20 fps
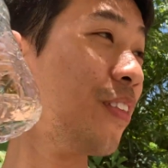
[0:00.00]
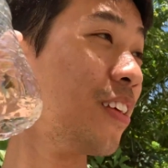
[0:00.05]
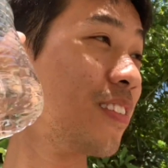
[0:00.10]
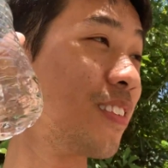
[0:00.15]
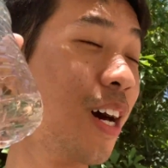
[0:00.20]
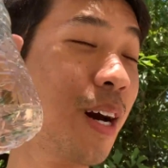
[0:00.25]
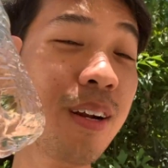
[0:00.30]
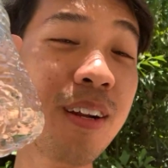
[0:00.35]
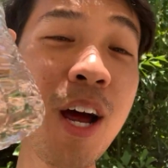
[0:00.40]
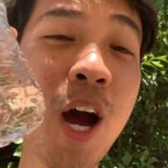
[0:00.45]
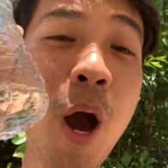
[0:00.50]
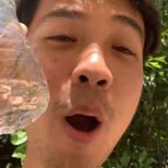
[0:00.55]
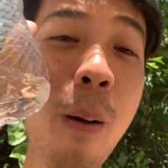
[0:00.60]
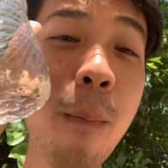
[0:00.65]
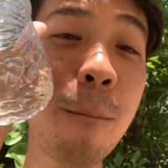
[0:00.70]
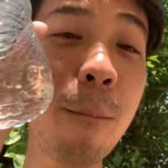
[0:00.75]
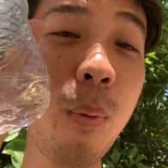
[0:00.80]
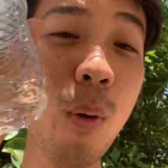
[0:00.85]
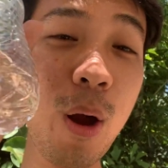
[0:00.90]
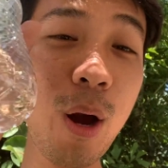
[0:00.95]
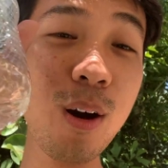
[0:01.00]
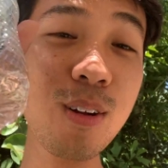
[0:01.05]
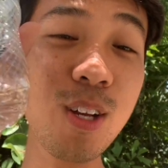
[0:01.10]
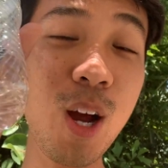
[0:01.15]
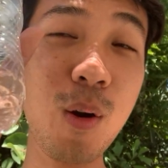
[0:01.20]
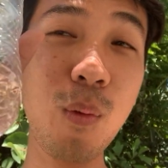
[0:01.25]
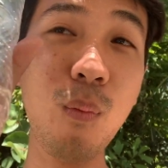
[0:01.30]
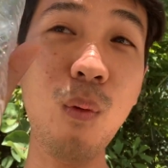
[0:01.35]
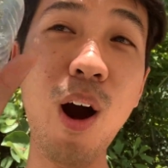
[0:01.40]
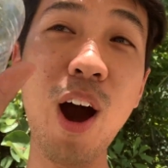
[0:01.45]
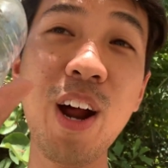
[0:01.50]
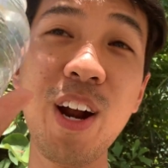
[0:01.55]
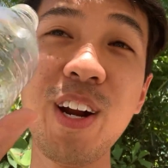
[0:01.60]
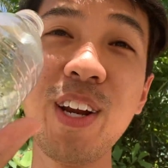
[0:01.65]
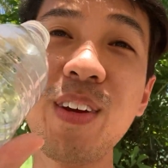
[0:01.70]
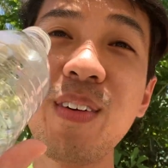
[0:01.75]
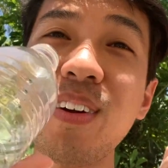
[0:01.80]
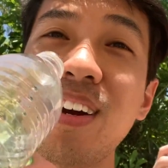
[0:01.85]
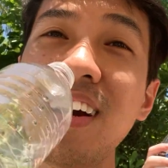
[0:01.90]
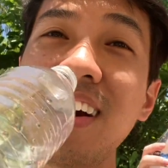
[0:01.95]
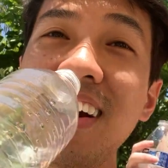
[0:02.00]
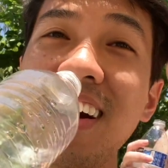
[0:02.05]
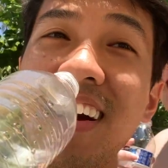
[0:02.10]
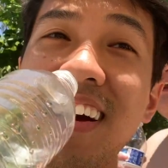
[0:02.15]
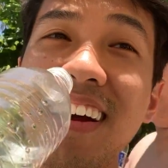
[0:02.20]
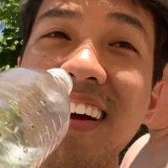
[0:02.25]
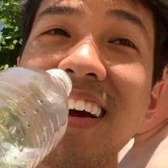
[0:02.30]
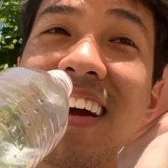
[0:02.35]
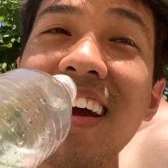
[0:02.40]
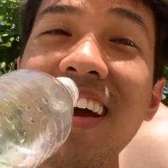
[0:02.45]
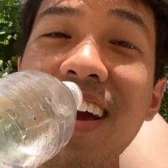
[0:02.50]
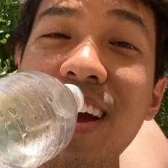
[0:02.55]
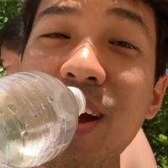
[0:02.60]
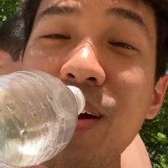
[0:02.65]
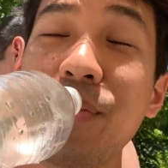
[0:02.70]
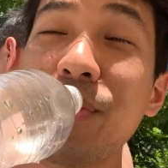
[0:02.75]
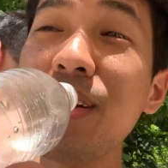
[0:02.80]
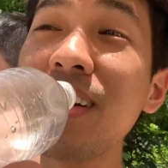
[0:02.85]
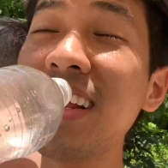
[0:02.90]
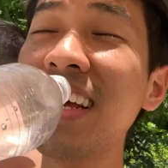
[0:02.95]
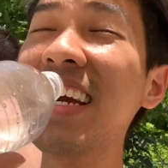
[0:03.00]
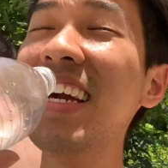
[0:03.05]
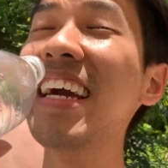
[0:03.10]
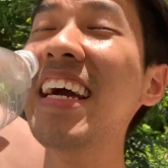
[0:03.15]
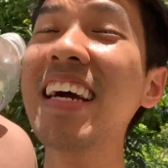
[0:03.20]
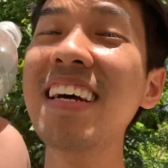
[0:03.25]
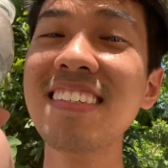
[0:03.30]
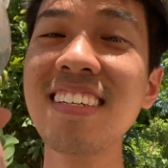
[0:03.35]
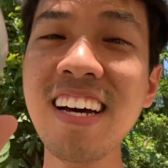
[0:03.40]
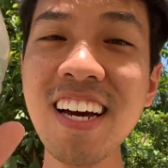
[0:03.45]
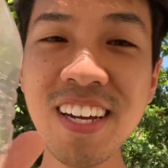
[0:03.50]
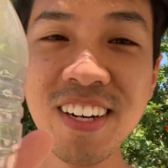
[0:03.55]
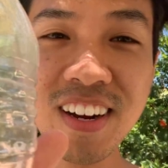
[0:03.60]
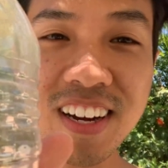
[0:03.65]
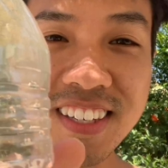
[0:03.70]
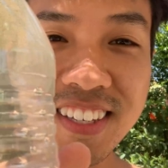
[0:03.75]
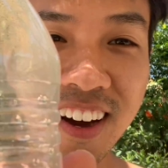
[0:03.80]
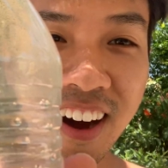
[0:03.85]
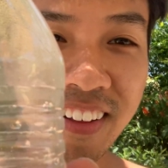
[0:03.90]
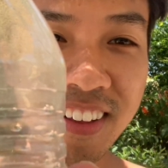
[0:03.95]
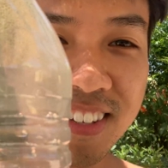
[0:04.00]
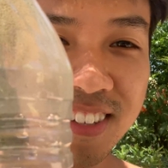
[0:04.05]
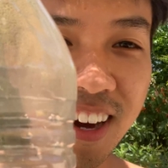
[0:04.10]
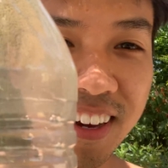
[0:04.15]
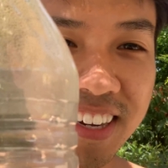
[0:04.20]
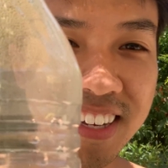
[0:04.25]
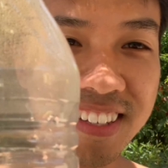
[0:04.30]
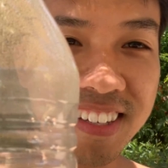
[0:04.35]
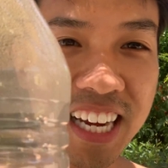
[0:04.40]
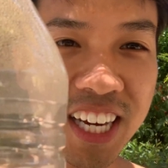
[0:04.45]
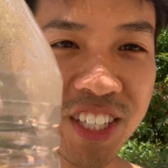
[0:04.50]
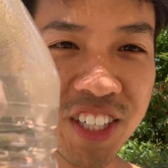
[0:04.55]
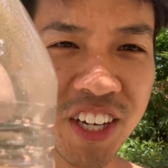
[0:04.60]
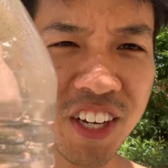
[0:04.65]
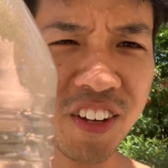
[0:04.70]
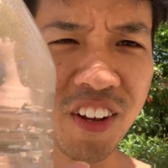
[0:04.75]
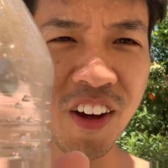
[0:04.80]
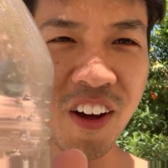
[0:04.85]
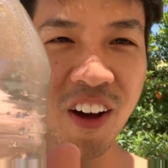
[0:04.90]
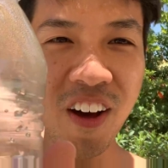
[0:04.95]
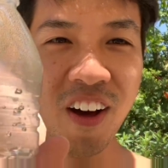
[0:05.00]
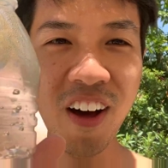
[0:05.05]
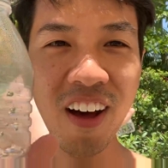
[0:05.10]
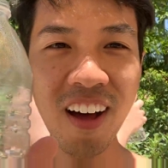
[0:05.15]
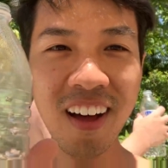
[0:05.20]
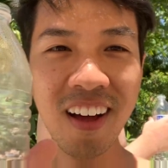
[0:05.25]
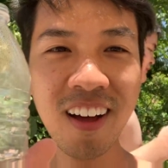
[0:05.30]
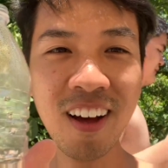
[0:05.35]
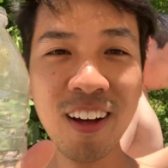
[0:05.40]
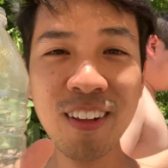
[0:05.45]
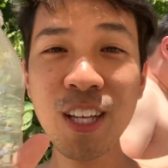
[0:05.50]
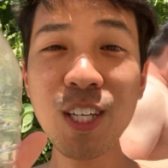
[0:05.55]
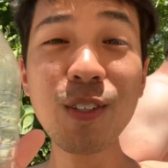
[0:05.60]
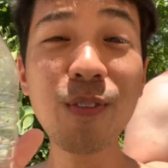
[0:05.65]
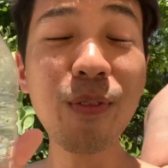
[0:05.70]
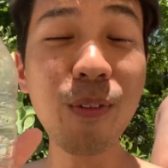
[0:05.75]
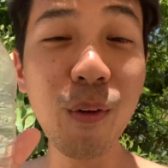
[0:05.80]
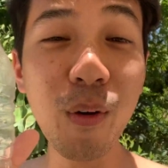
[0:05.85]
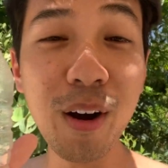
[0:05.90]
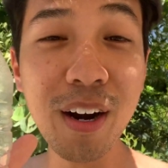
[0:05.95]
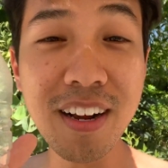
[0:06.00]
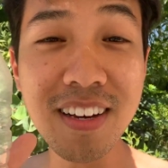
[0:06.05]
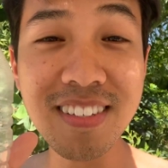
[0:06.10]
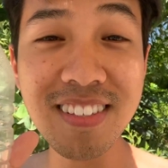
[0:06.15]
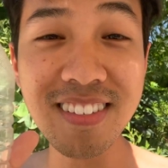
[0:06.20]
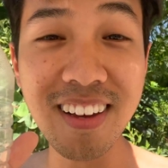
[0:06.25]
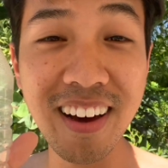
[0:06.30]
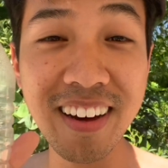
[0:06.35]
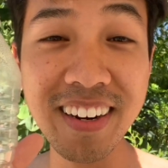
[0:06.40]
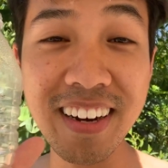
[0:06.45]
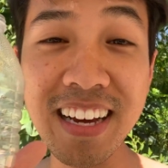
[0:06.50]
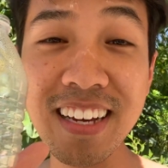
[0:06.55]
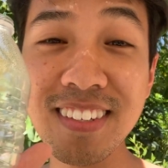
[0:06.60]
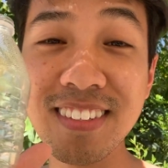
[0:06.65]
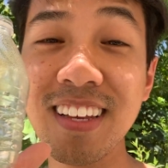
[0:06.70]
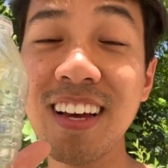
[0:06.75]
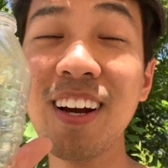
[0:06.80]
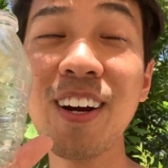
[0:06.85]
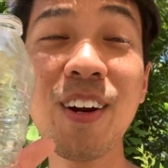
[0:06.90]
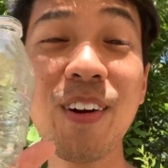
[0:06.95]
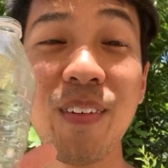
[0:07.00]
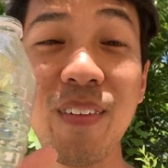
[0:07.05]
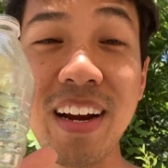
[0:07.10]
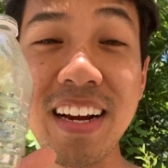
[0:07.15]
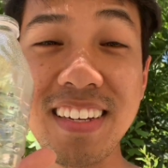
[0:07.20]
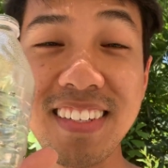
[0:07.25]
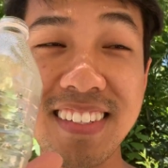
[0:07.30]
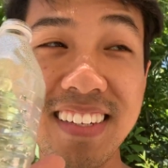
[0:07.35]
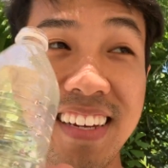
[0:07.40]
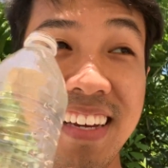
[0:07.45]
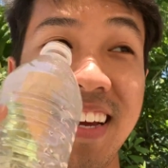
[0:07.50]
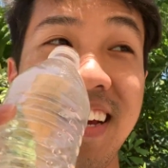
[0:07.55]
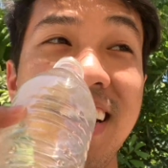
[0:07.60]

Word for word: The sun boils our water. Our mouth's on fire. It really is. You guys see all this condensation? This Florida sun is crazy.